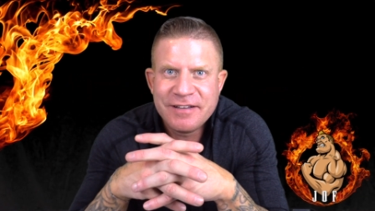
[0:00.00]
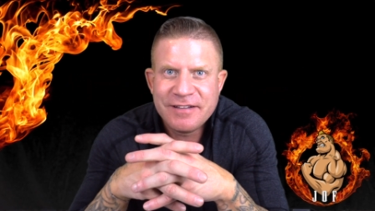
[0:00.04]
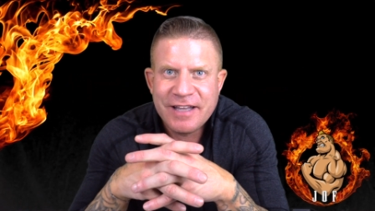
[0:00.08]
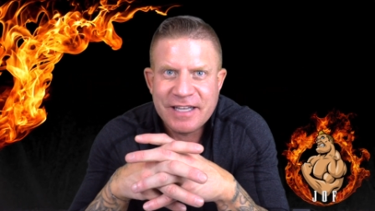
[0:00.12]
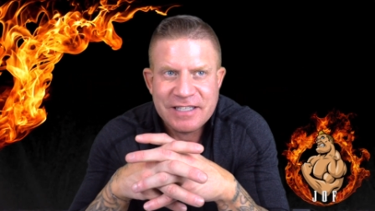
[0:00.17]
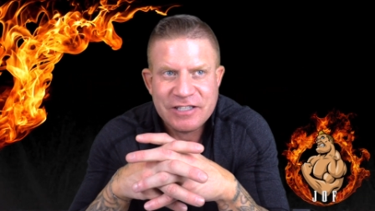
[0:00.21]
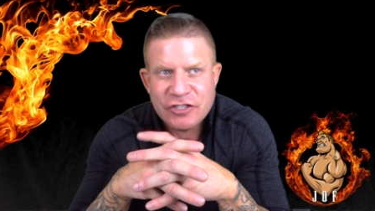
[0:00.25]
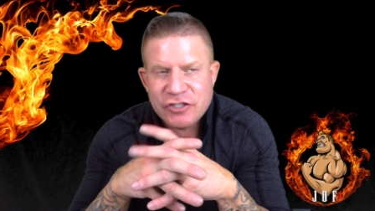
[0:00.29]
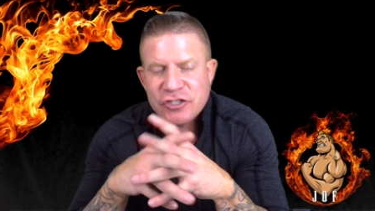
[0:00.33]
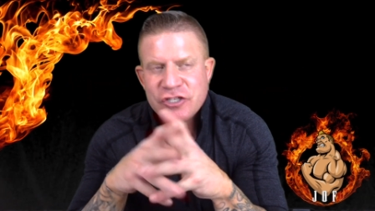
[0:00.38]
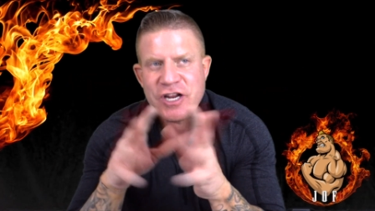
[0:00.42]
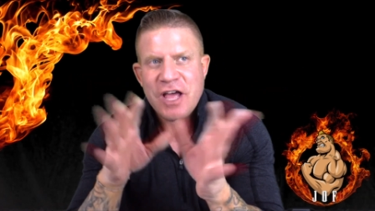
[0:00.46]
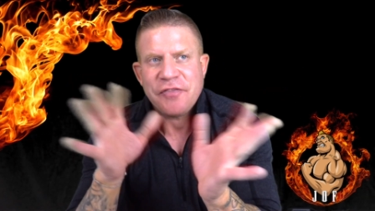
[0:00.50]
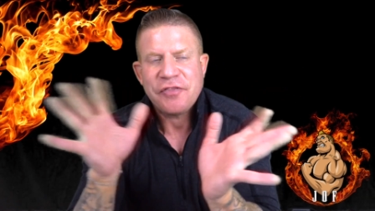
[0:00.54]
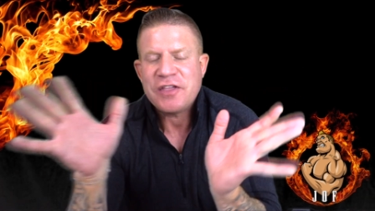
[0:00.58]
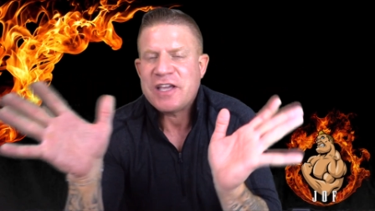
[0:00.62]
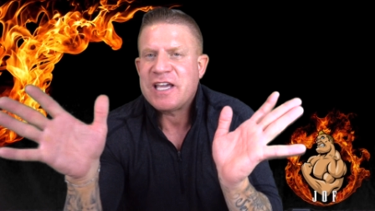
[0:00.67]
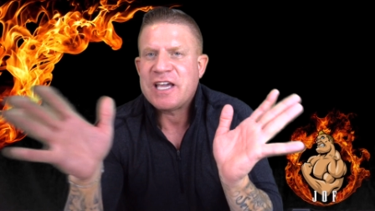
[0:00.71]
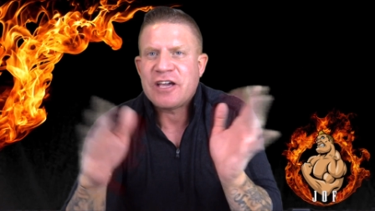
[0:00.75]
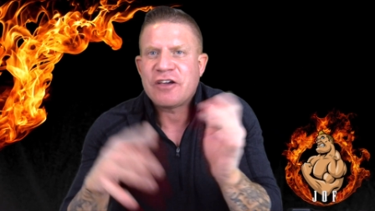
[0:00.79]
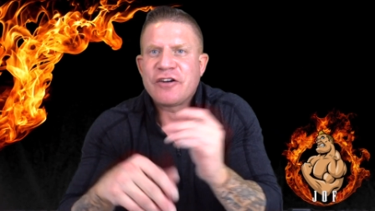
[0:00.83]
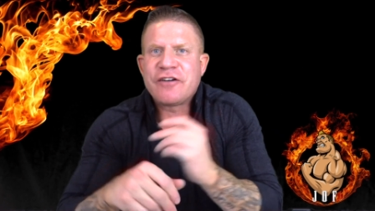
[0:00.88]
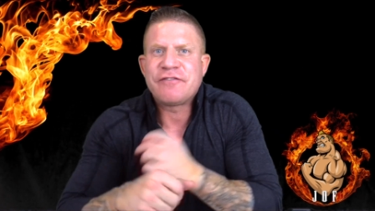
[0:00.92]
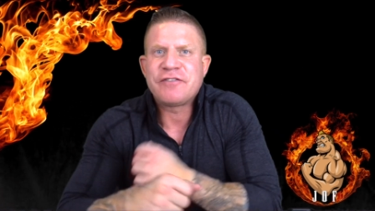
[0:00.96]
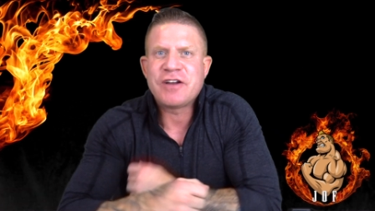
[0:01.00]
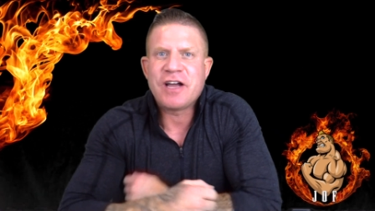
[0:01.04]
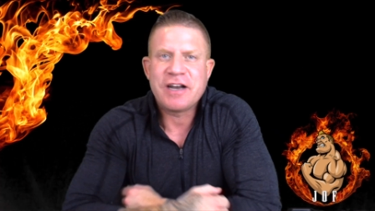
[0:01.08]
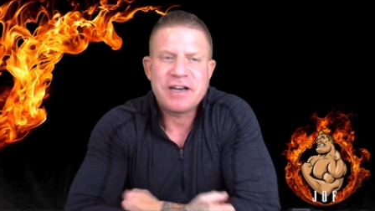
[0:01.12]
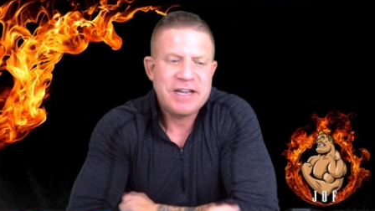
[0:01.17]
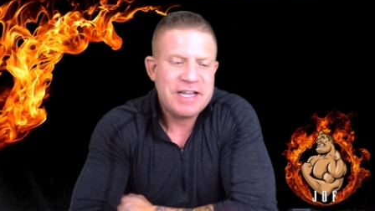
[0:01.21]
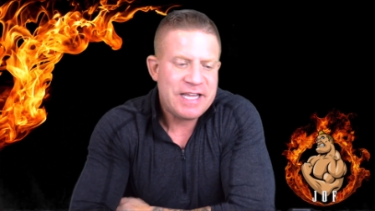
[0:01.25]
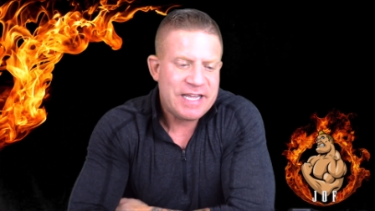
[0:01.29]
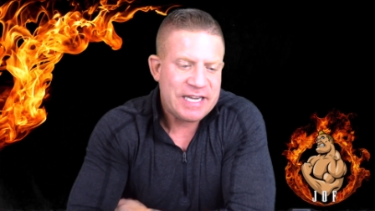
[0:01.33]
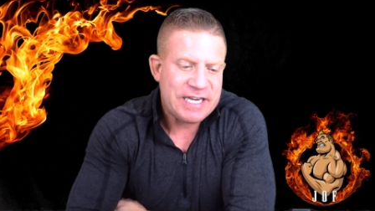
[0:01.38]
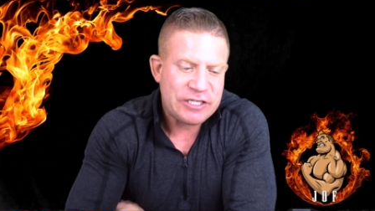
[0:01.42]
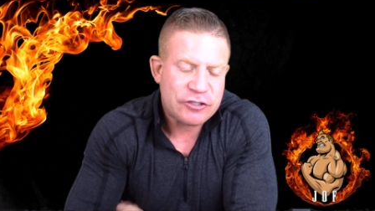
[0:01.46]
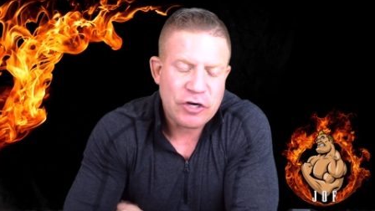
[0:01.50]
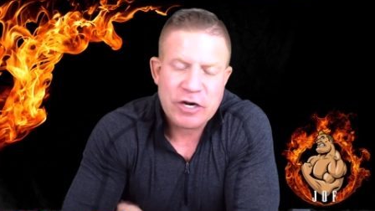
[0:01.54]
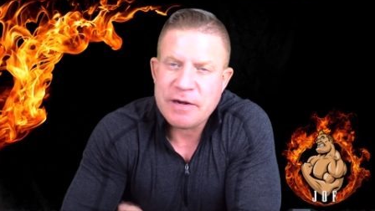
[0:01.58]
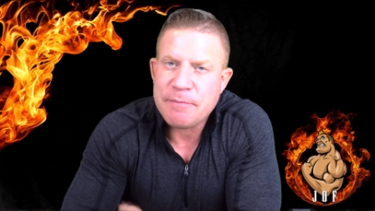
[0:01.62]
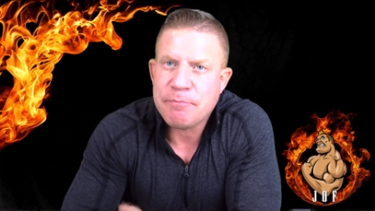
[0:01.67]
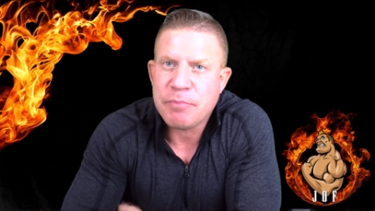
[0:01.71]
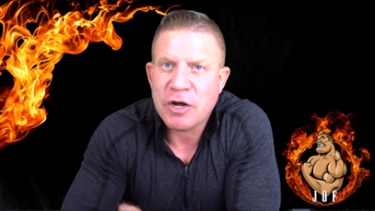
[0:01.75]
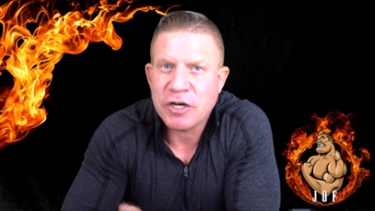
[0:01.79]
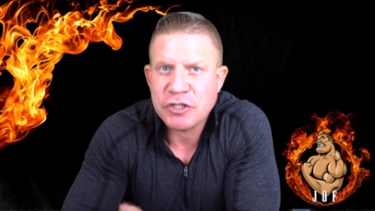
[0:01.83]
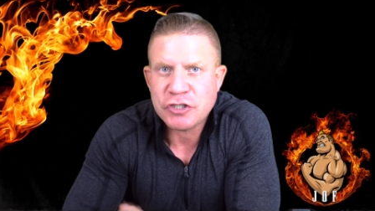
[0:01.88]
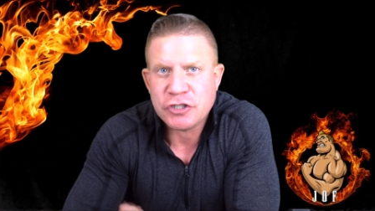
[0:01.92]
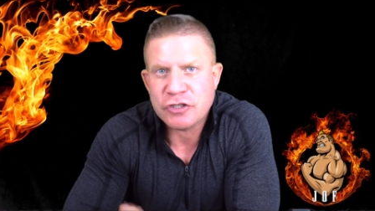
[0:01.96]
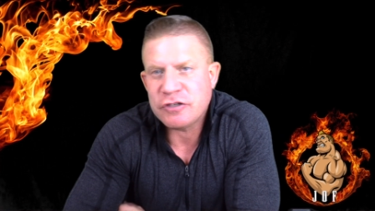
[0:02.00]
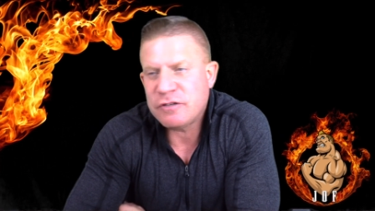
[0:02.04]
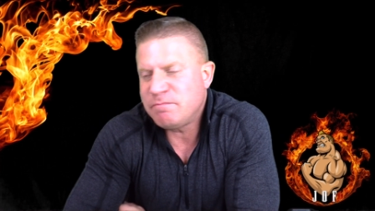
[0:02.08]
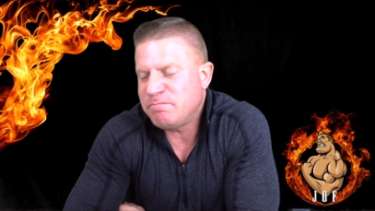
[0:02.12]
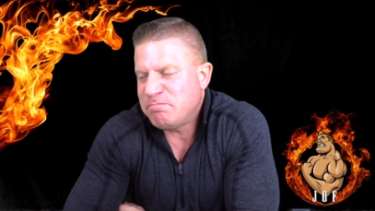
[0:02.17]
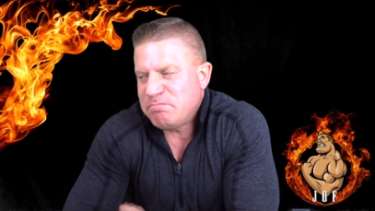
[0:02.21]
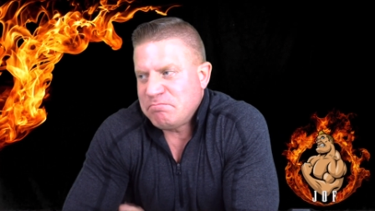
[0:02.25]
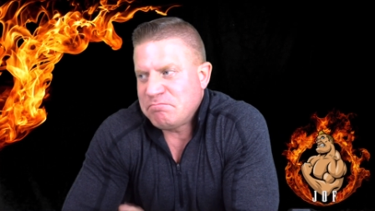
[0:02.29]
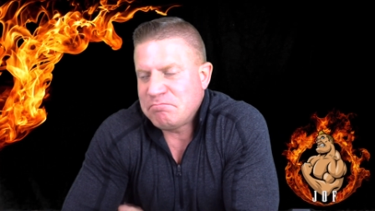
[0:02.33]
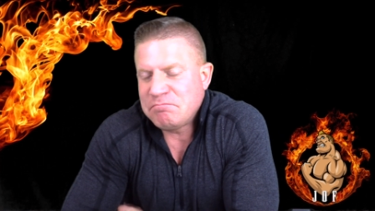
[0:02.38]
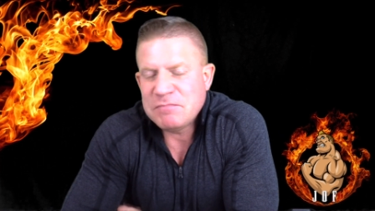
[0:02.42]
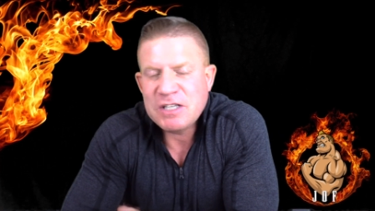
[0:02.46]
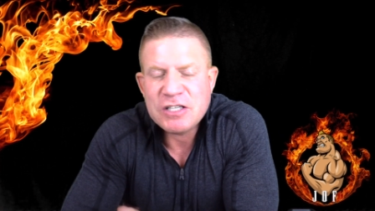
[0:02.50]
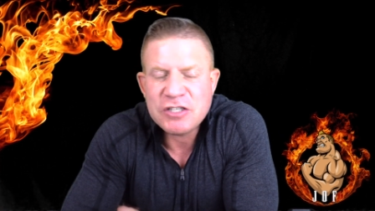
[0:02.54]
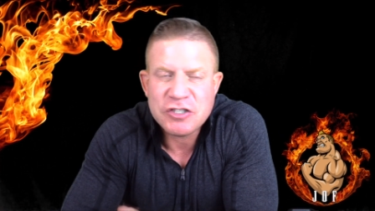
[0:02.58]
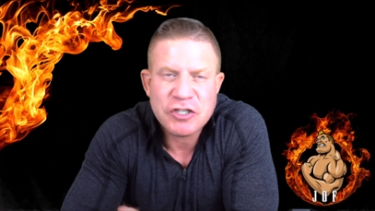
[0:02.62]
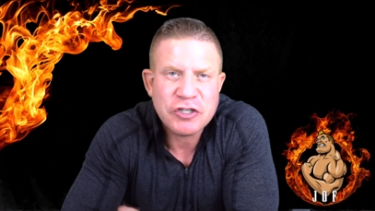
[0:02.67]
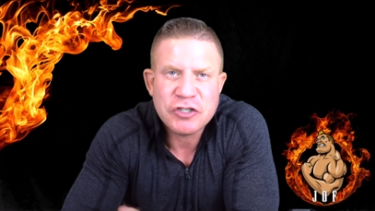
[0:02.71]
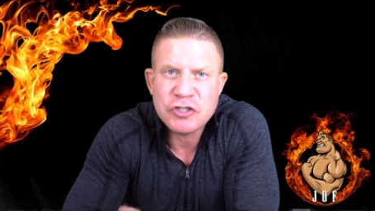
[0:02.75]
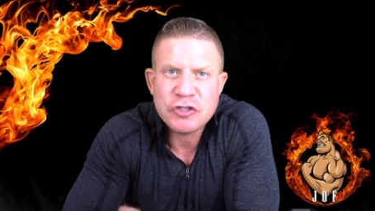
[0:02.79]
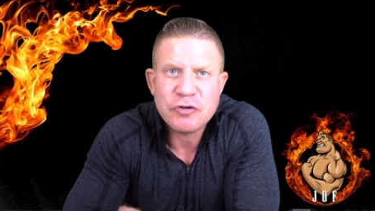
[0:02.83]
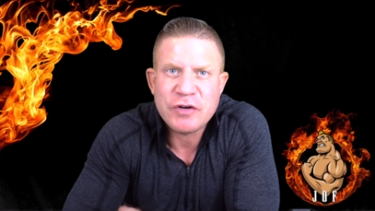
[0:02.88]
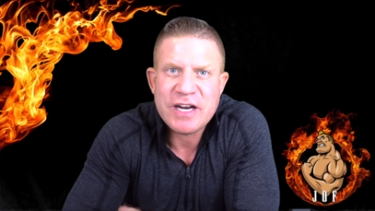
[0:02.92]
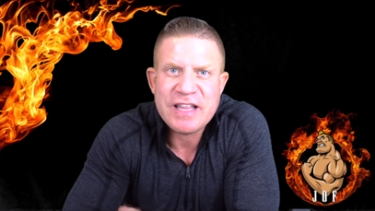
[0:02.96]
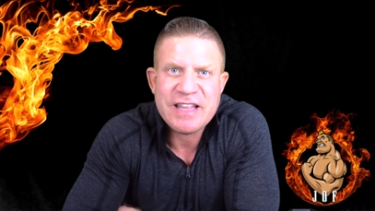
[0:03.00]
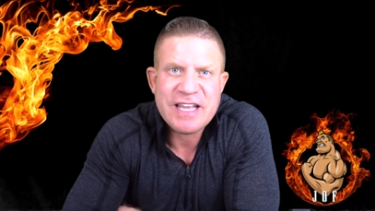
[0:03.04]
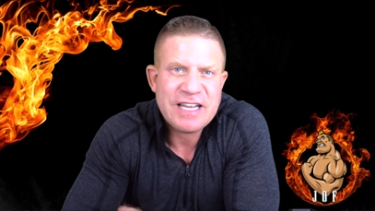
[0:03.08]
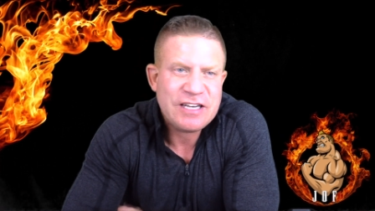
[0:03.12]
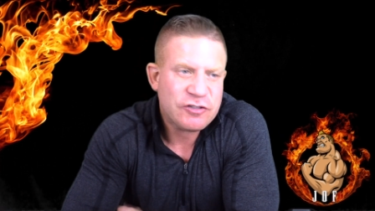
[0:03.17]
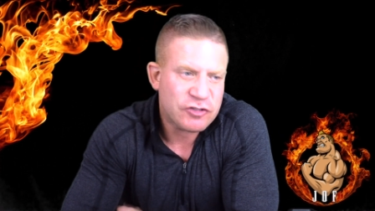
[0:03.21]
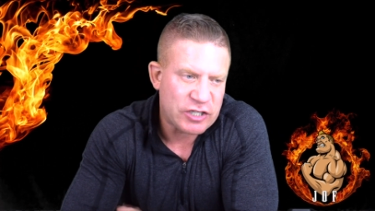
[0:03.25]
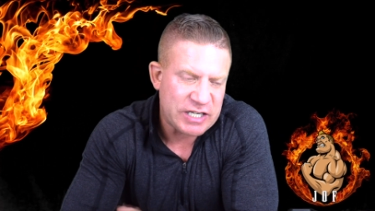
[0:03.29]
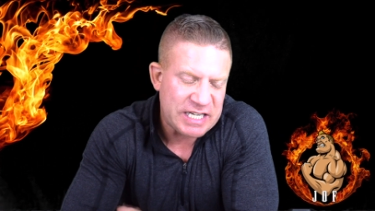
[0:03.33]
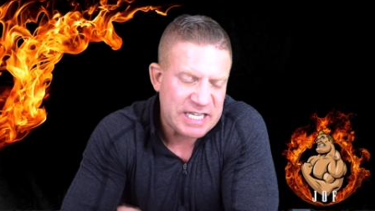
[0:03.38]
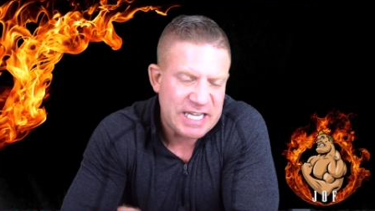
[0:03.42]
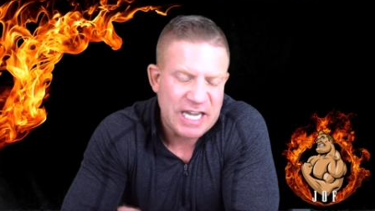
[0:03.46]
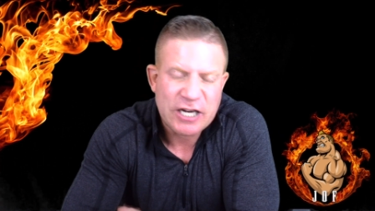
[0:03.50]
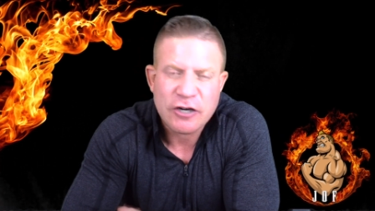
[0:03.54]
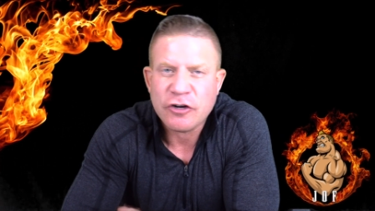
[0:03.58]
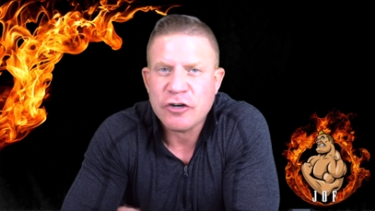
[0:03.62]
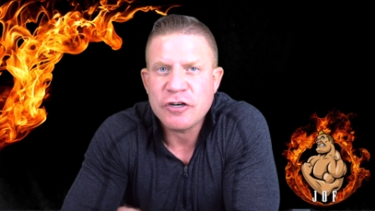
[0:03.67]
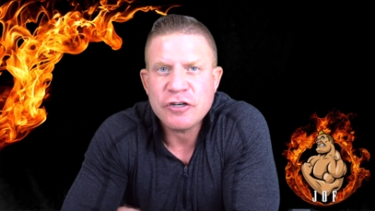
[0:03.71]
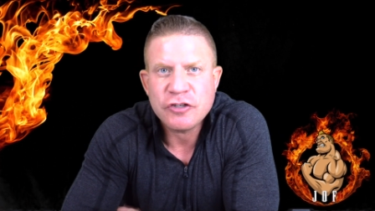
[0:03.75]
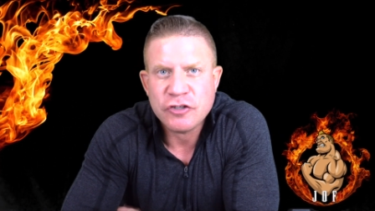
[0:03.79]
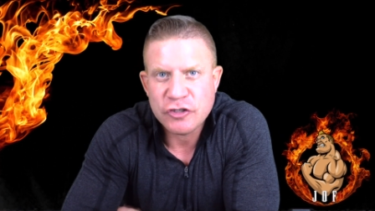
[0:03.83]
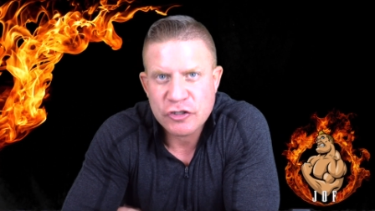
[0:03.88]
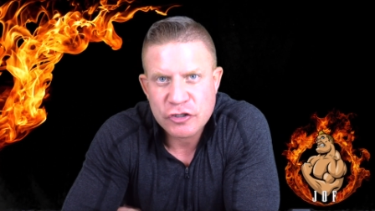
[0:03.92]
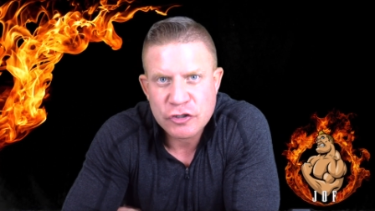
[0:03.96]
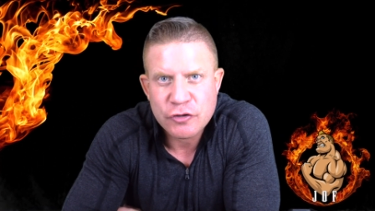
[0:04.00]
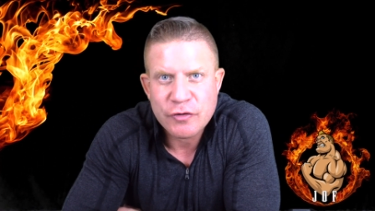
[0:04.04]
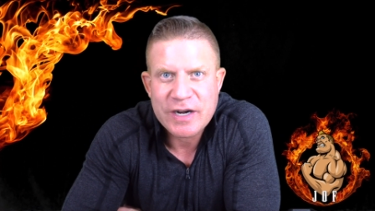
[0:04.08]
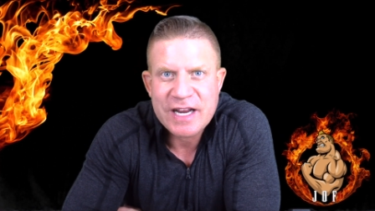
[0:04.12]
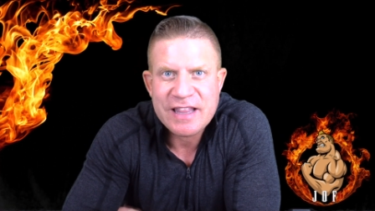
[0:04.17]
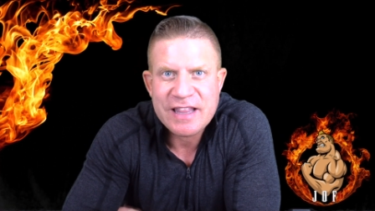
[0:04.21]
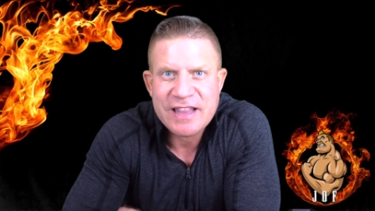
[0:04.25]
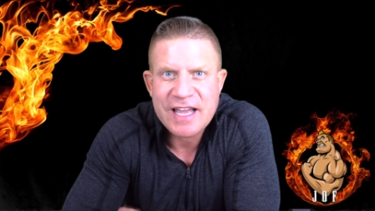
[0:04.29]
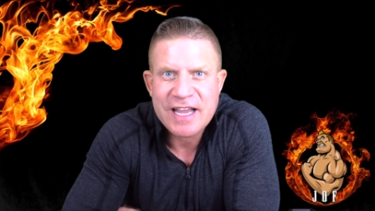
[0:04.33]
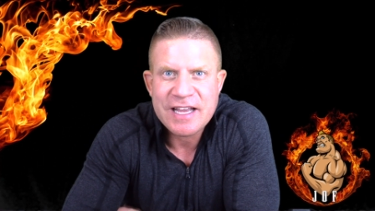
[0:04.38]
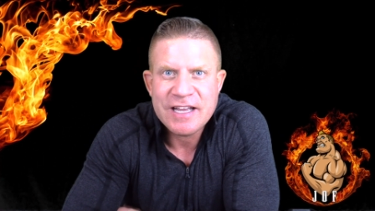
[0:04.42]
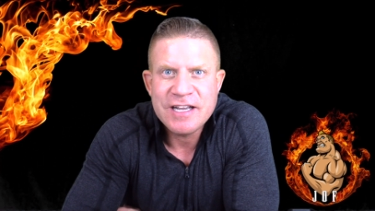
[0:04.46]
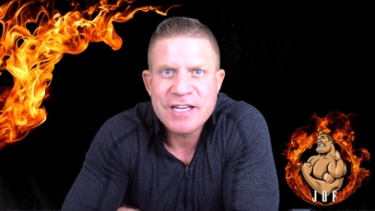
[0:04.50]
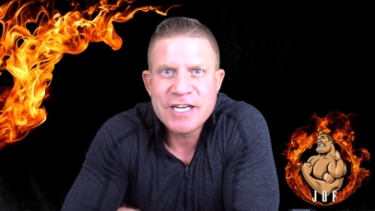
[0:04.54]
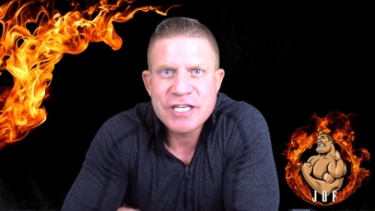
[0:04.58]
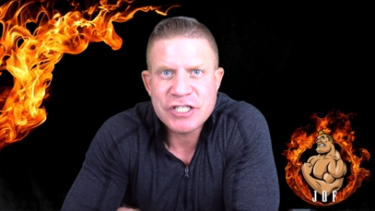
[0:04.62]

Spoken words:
Like, there's nothing he could have done. He tried to punch her, couldn't do anything, tried to kick her, couldn't do anything.